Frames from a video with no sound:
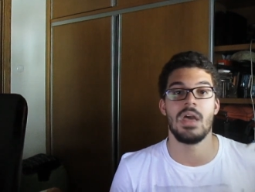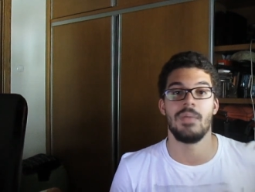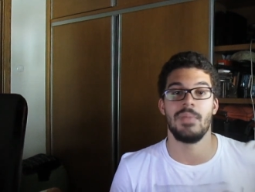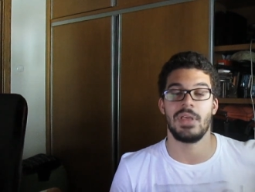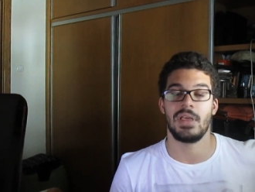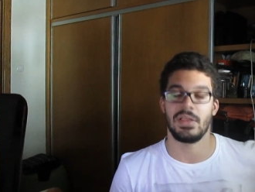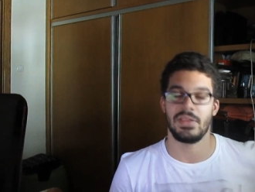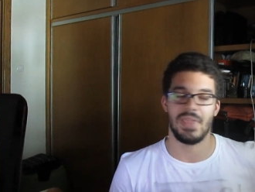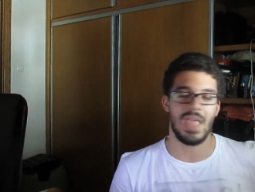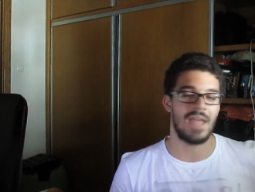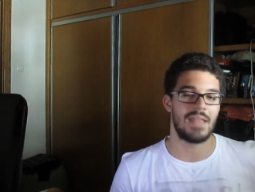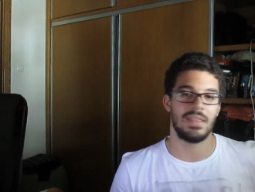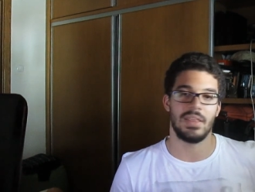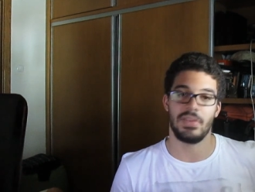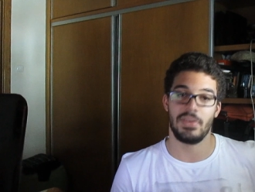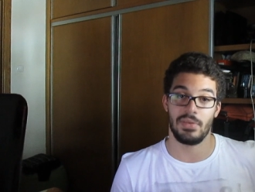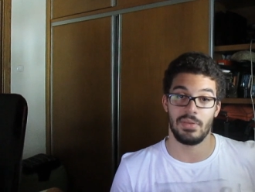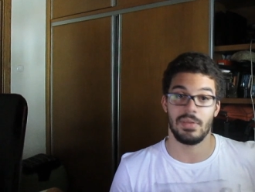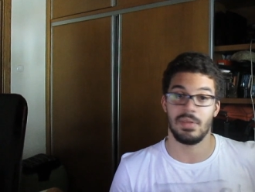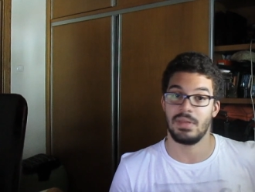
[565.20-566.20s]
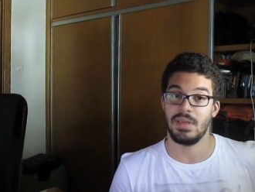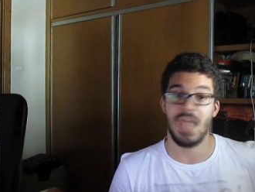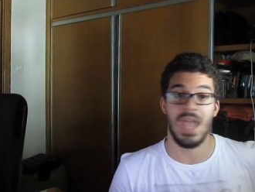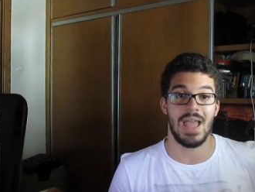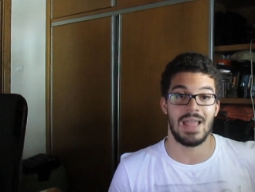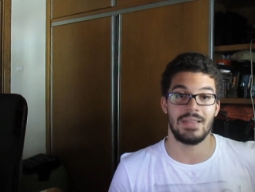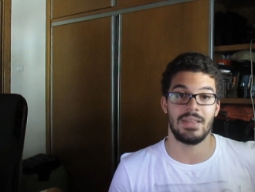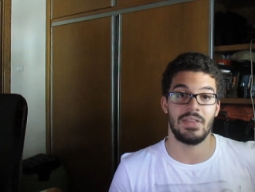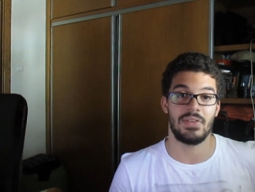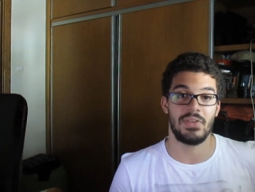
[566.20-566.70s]
Because
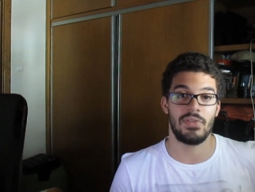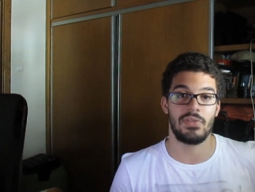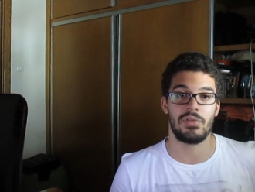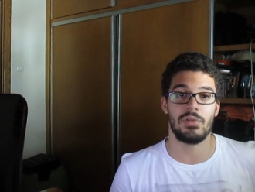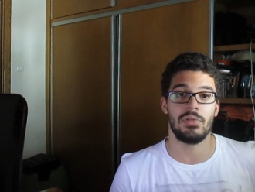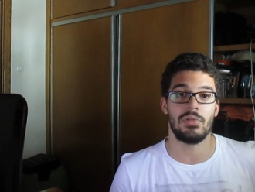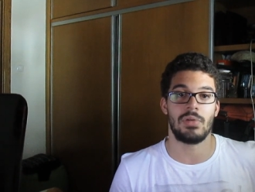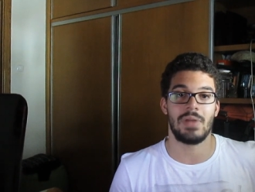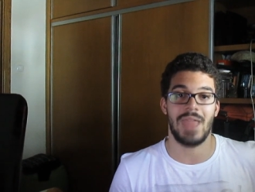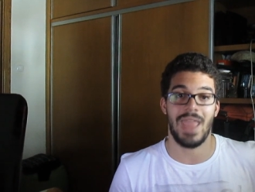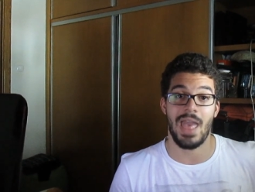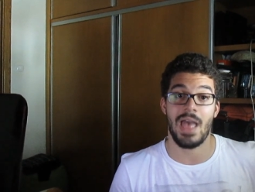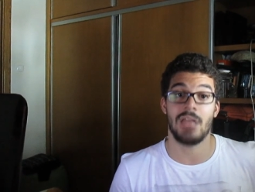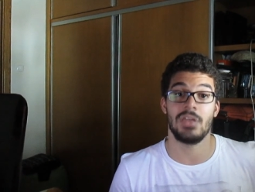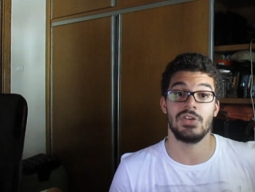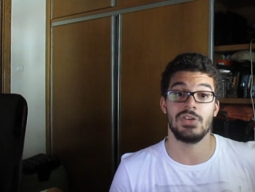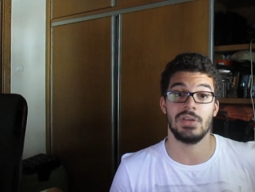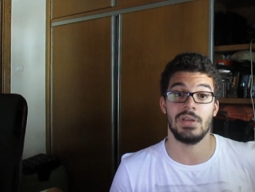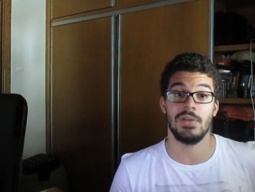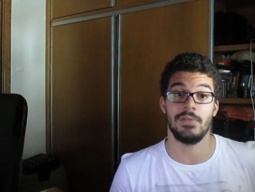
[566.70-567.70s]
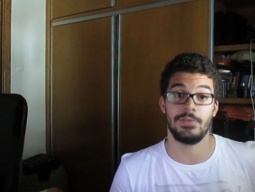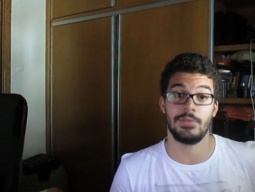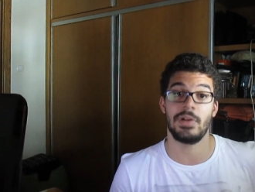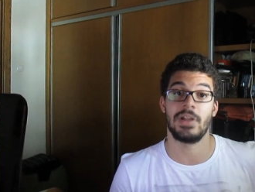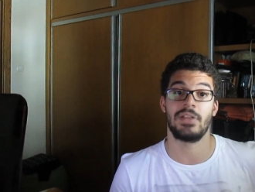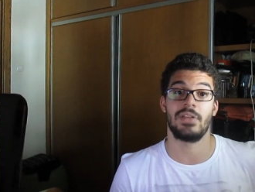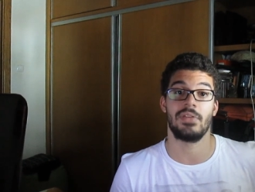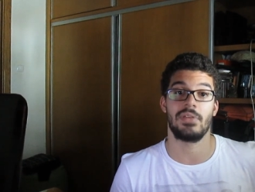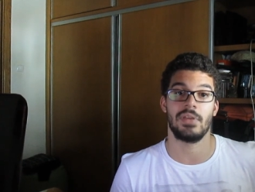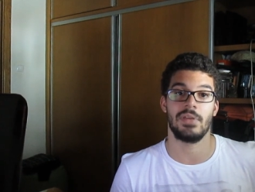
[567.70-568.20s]
this is true. Catch
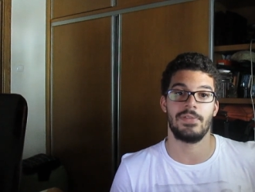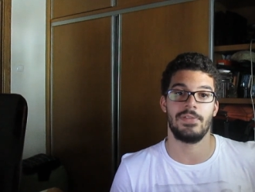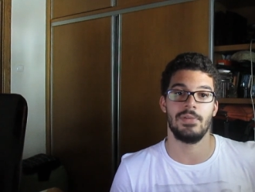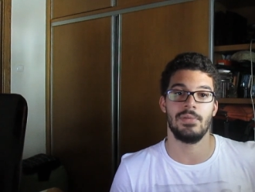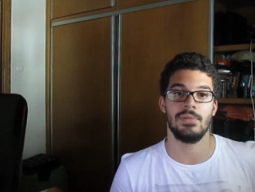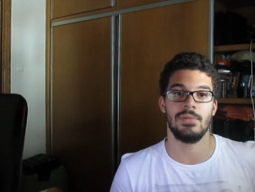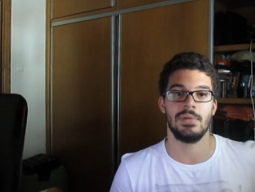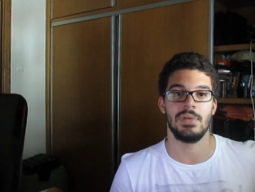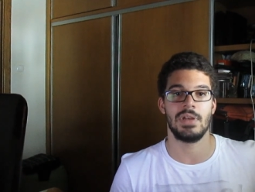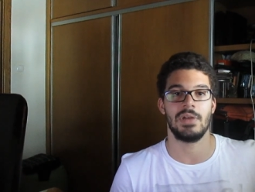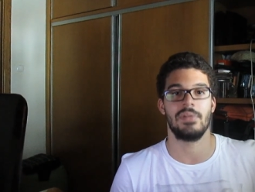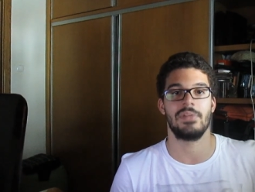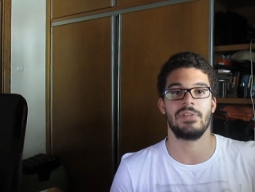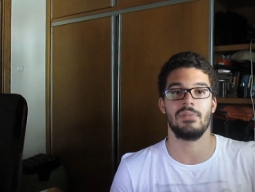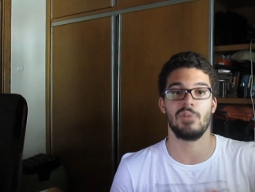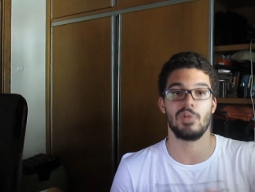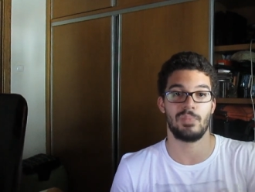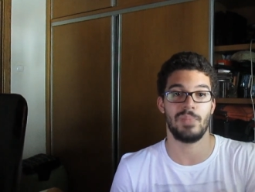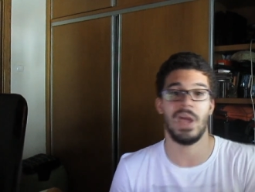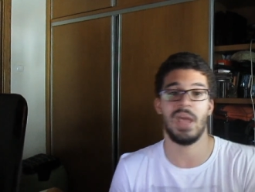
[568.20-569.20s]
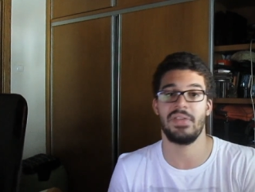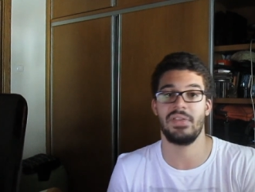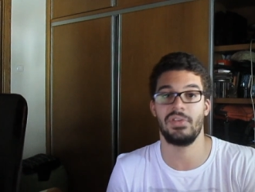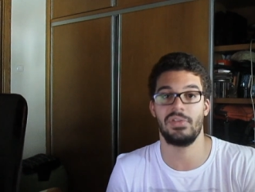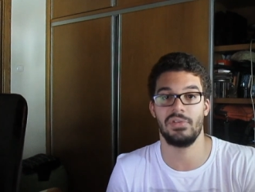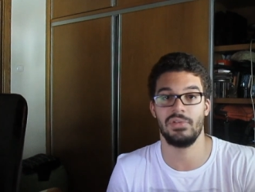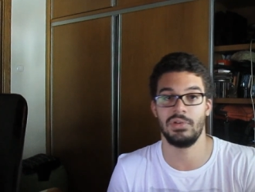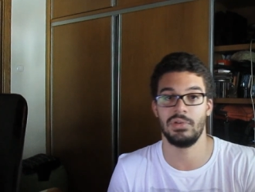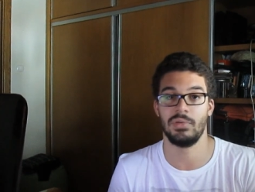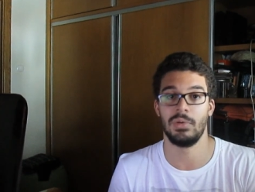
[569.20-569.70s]
influences if you know, someone
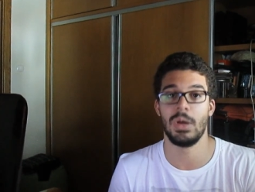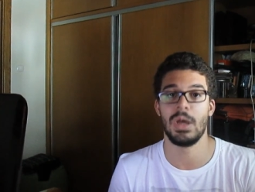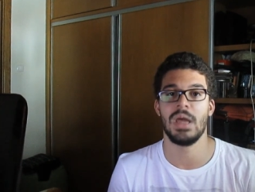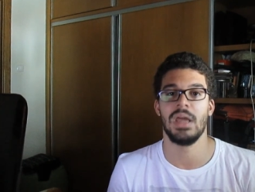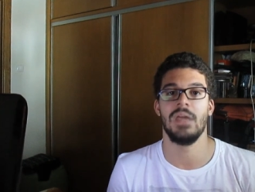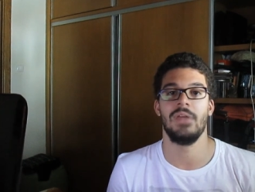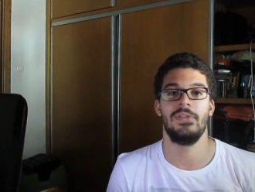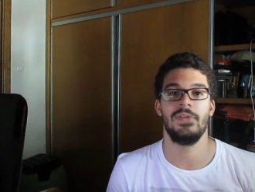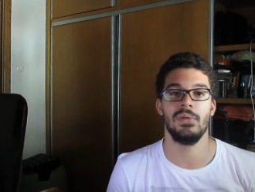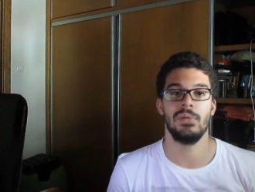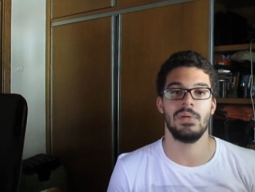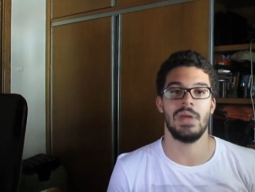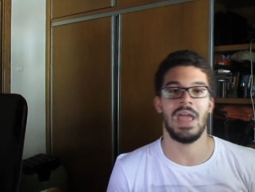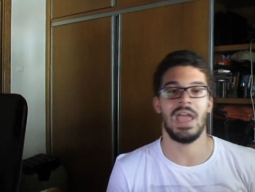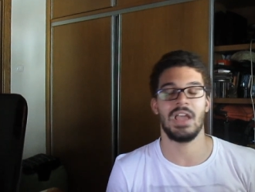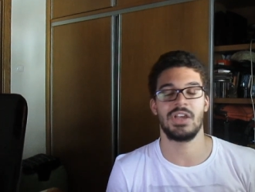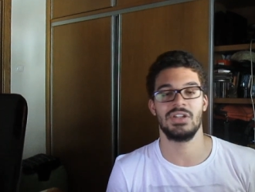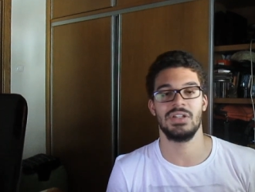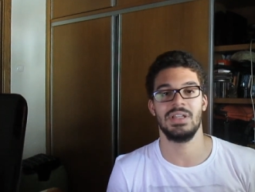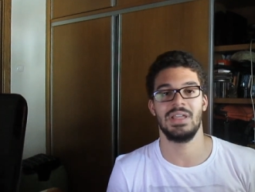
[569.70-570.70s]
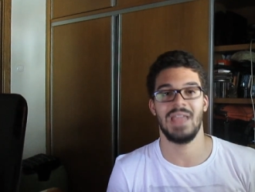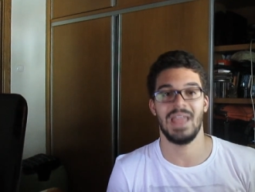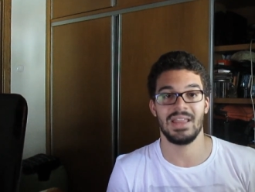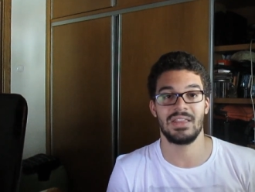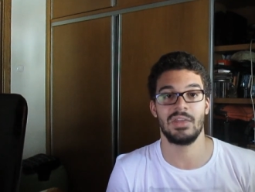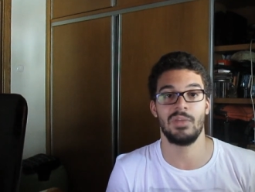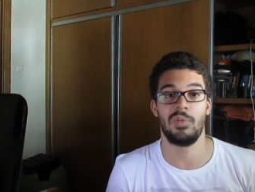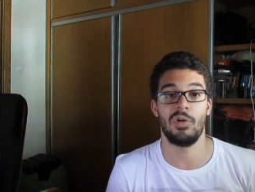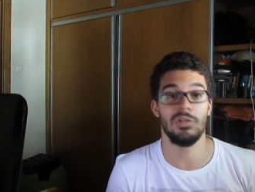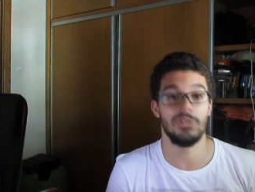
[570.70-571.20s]
passes to you, if you actually
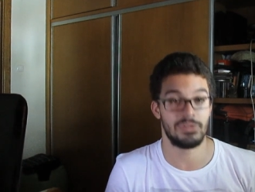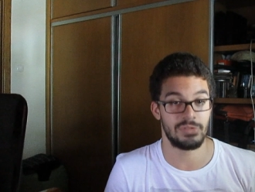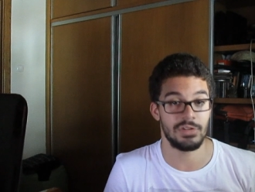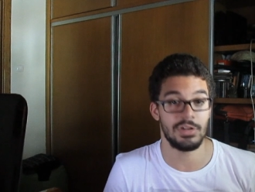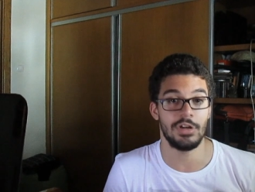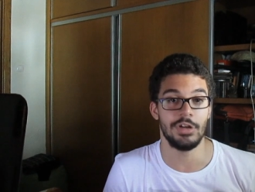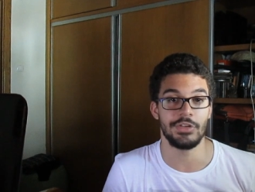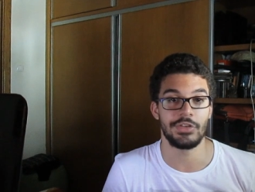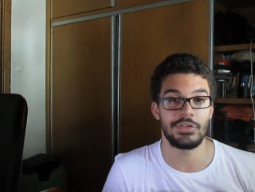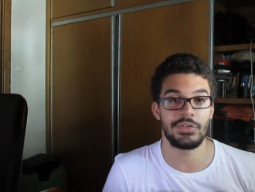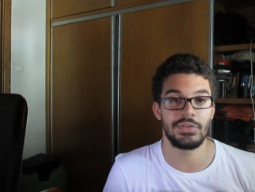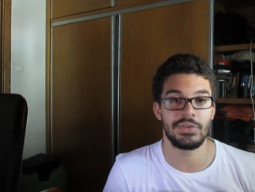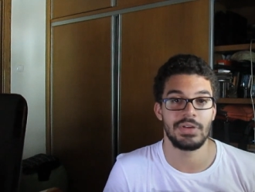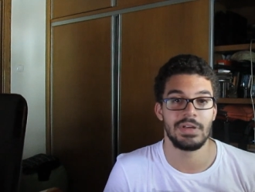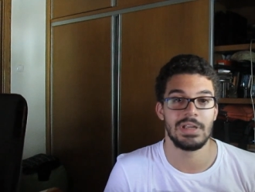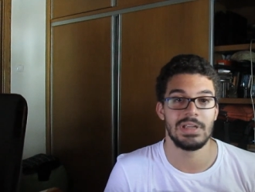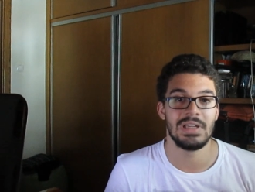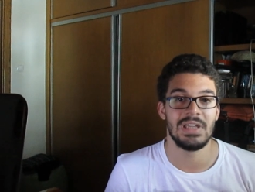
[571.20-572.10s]
get the ball or not.